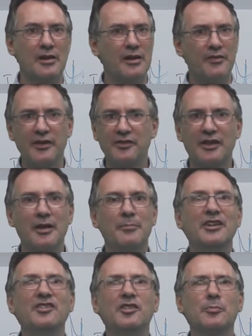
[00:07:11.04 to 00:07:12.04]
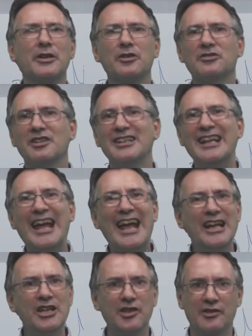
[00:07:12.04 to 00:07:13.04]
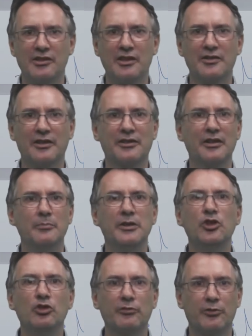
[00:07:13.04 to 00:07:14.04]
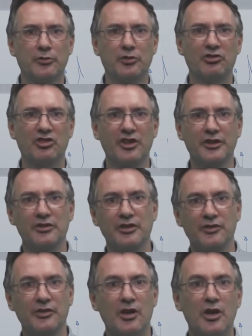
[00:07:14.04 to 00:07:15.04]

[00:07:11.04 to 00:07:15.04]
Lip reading: These databases may contain anything that can be useful to scientists,